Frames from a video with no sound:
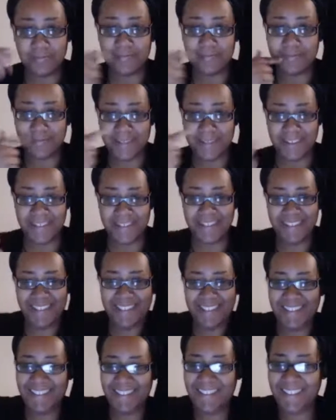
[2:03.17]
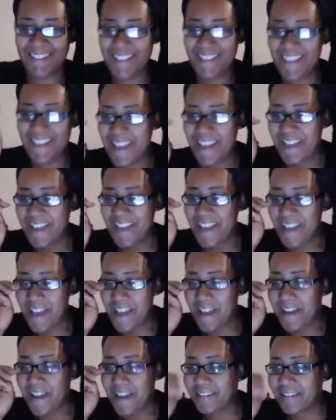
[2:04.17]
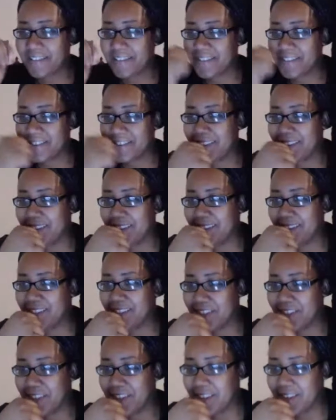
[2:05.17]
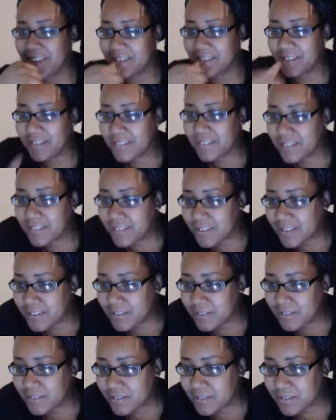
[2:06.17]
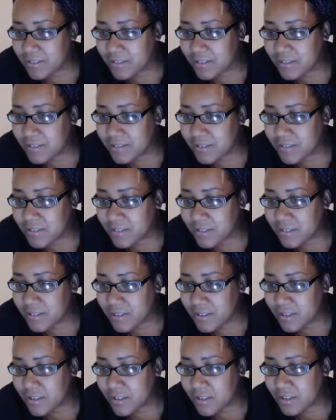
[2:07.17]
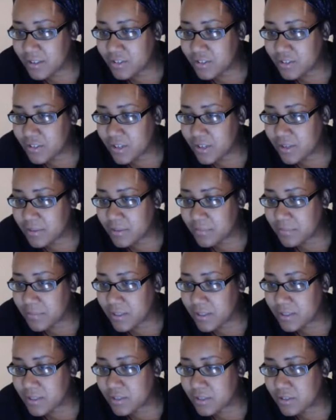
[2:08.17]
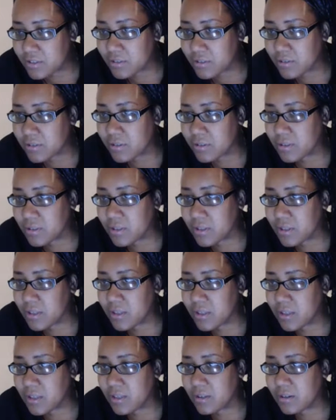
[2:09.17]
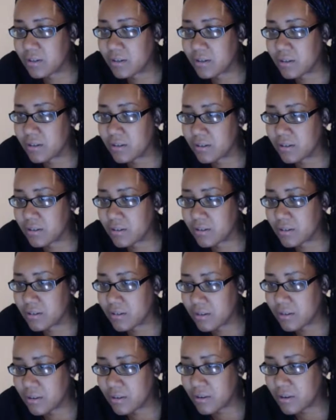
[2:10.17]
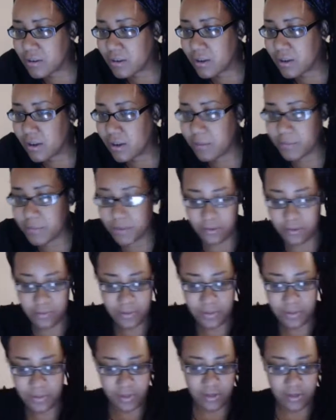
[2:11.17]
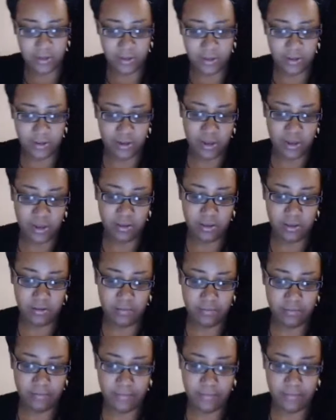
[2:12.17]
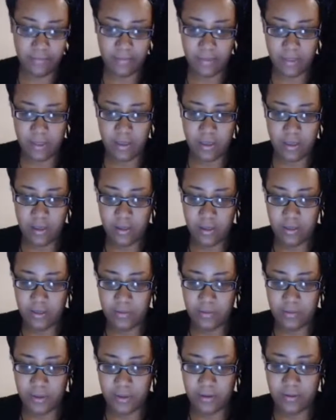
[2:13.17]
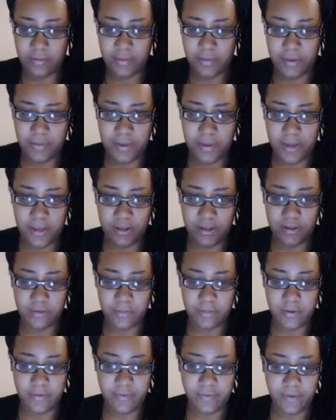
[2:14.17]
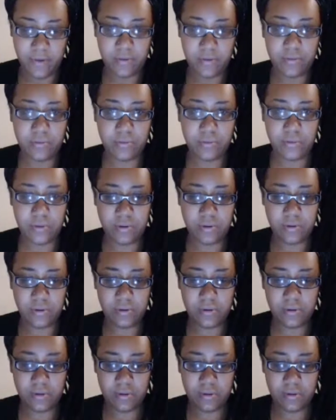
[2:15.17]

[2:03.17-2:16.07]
Talk. I don't see any chat. Inner chat message or link here. I'm assuming that's the chat. Let me go to my page on my phone.